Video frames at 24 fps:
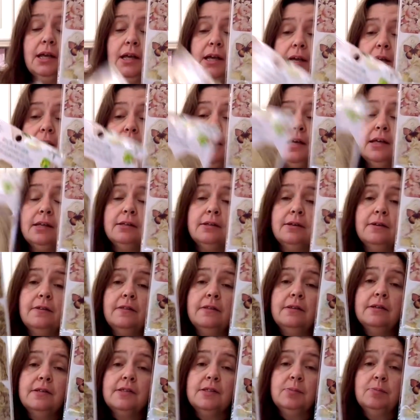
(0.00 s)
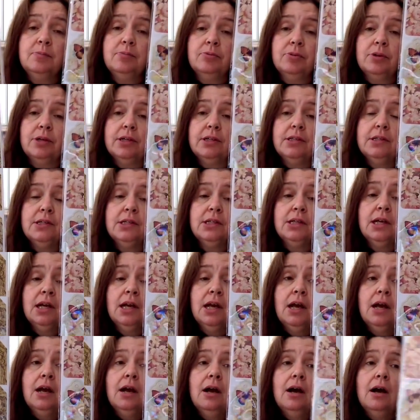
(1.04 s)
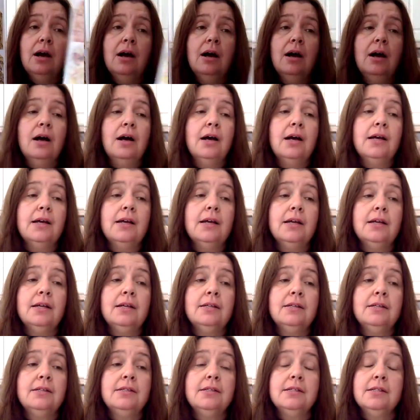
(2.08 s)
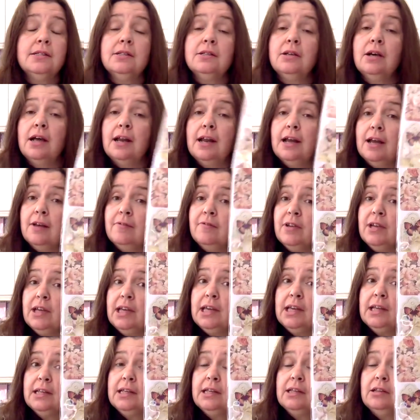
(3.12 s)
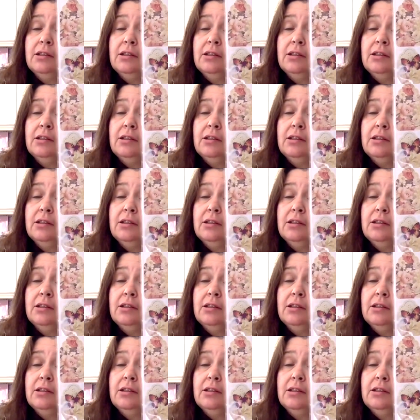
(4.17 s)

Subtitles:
and this print. I did not have any